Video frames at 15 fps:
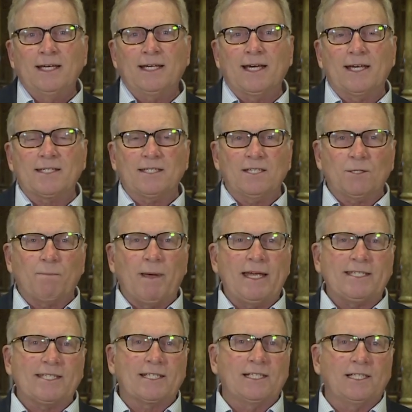Hey guys, this
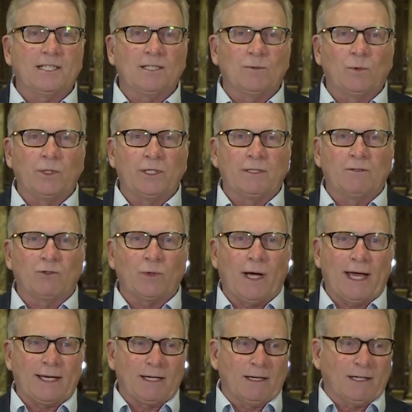basically would
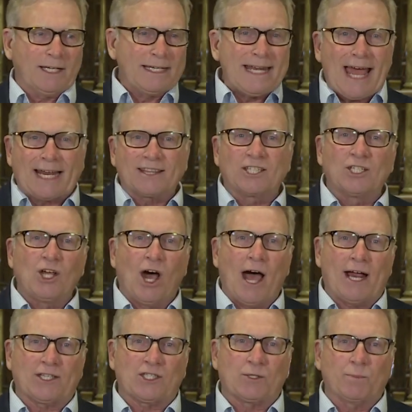try to connect the
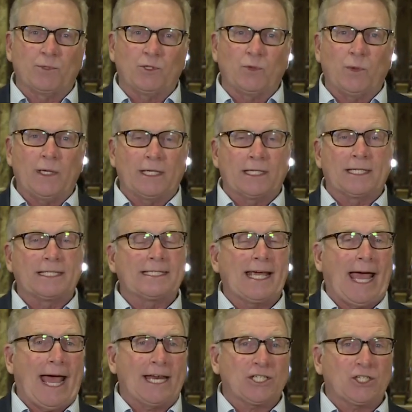dots between a
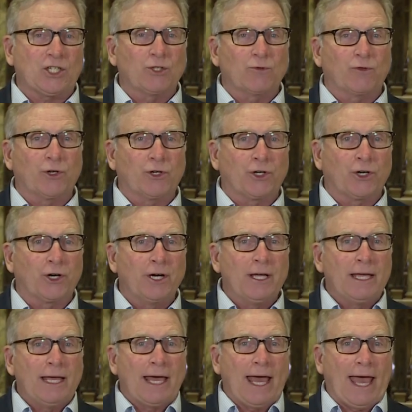detached
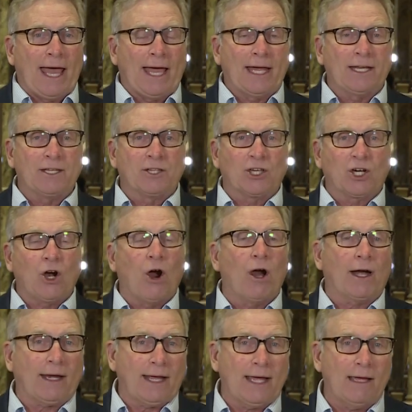converter and the
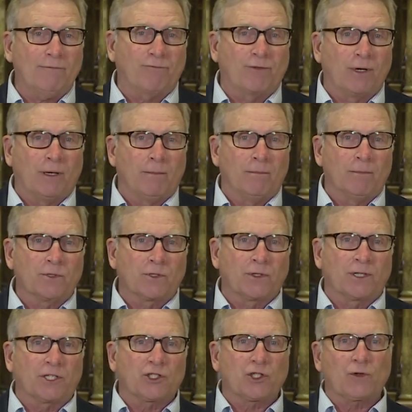car it came from
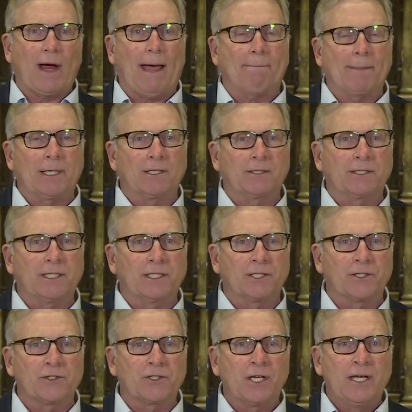so that scrap metal
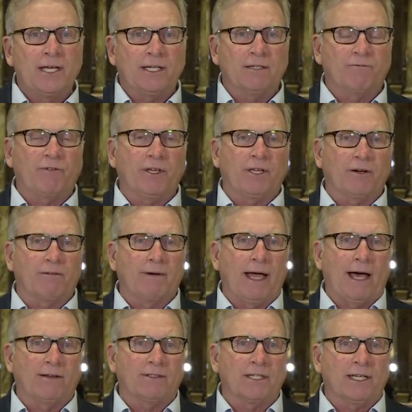dealers could
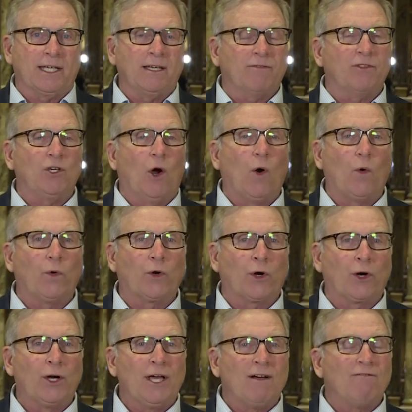figure out if the
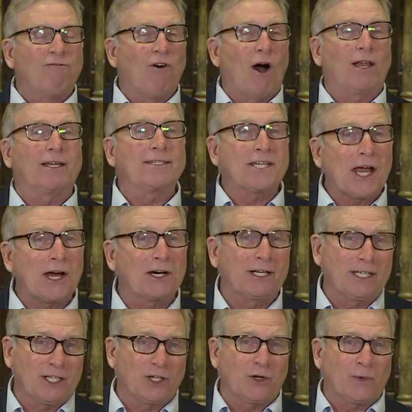owner
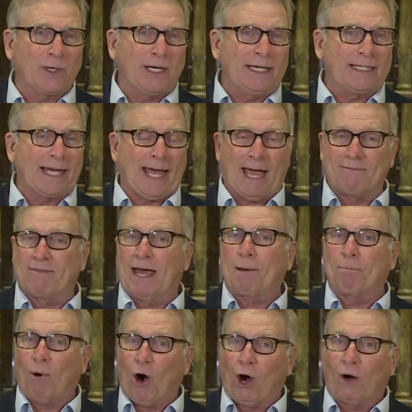voluntarily agreed to have
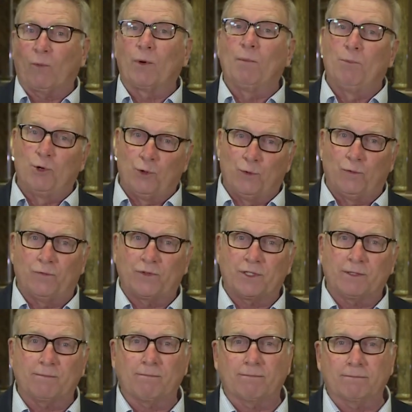that part
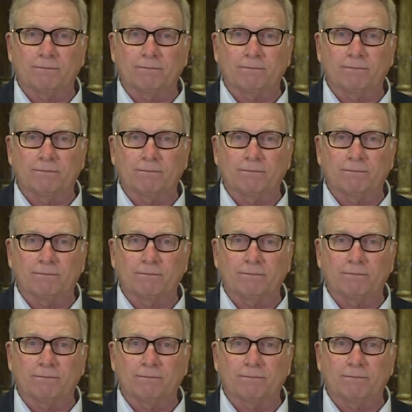removed.